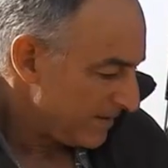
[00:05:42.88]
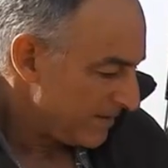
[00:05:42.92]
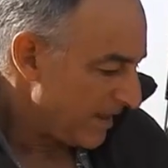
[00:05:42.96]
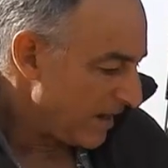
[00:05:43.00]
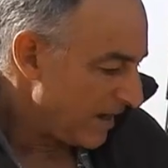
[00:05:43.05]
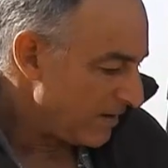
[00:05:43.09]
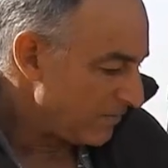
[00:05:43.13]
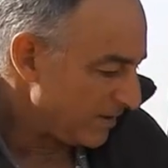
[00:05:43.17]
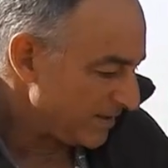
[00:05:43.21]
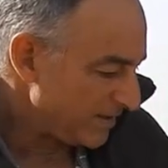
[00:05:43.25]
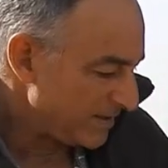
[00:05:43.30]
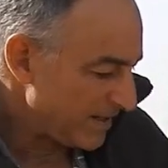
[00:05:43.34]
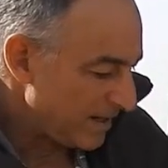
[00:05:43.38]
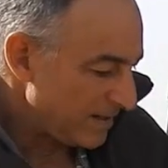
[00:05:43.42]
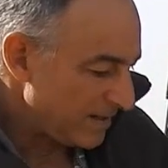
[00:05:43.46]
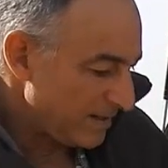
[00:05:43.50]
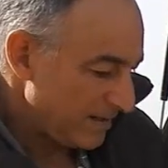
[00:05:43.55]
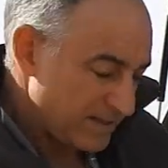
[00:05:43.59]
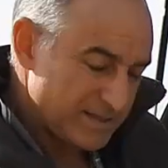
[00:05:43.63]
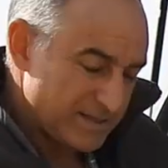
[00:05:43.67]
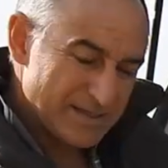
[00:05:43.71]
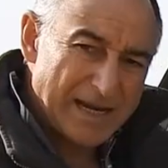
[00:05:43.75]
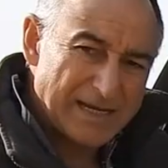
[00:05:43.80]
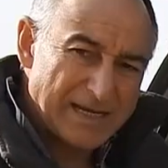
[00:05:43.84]
they were done
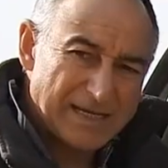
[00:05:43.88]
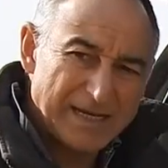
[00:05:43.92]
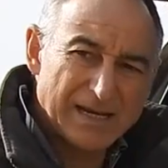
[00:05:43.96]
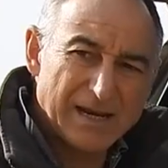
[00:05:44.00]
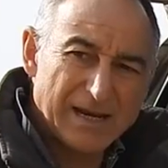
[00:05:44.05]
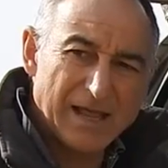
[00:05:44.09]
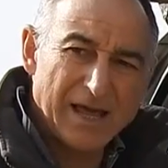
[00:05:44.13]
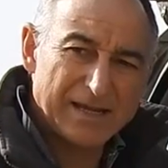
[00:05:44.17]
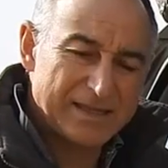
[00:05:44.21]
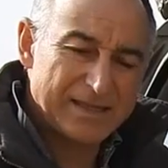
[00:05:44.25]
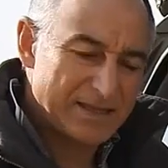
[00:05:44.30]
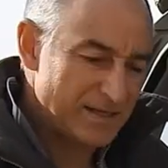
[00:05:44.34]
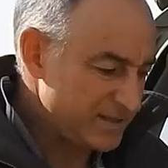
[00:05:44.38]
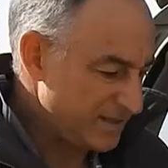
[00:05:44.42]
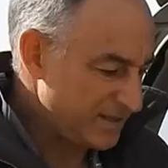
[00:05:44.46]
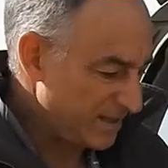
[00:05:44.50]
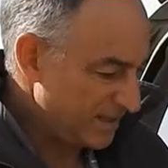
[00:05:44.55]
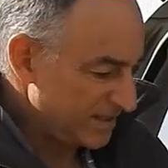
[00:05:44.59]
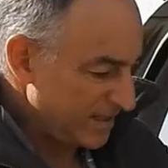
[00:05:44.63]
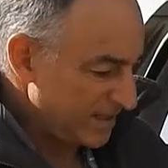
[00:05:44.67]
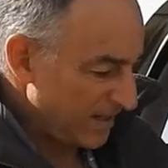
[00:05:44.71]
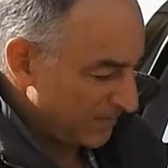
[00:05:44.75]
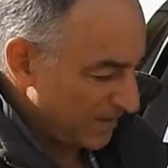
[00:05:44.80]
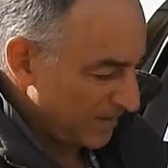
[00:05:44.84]
exactly like this,
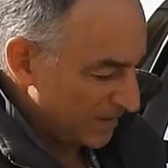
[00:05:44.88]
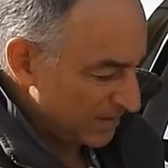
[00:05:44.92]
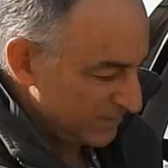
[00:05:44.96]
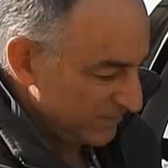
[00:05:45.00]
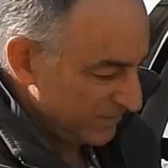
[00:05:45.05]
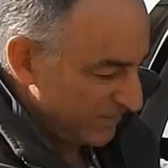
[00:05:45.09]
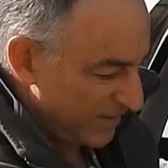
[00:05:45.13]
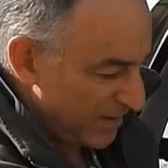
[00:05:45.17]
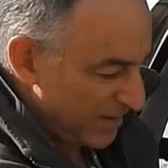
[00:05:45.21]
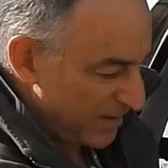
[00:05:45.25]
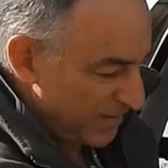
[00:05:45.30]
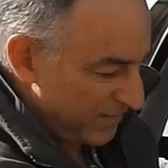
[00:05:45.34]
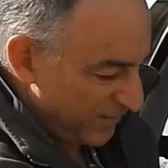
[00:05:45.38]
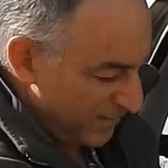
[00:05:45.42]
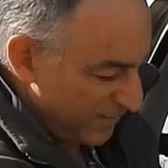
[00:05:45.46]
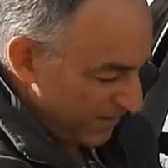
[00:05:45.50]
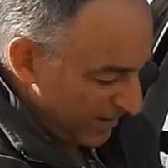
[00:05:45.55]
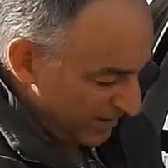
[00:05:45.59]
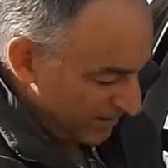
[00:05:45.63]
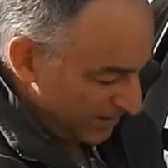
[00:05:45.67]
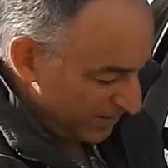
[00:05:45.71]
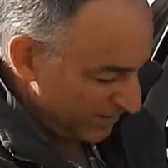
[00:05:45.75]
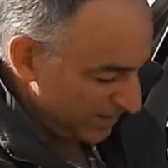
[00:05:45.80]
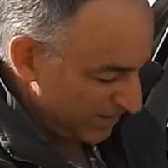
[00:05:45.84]
except this very
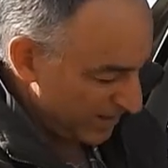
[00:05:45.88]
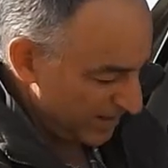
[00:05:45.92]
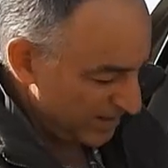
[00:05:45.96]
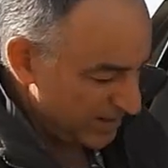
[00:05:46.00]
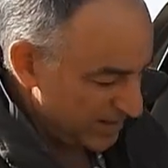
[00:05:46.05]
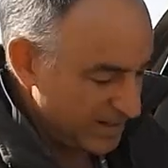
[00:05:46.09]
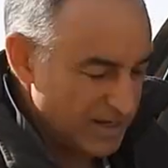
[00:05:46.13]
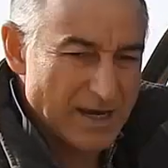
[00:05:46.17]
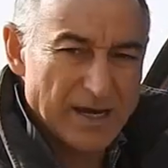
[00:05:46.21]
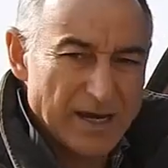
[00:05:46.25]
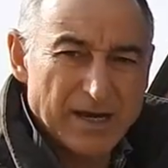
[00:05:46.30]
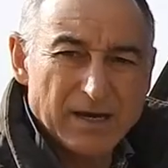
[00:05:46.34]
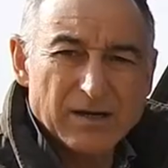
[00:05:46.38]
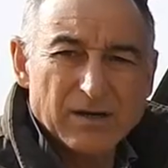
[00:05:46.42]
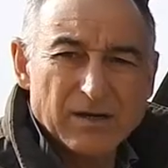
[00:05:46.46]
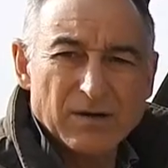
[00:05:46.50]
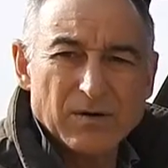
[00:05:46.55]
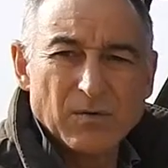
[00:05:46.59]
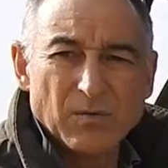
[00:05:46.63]
fine ring here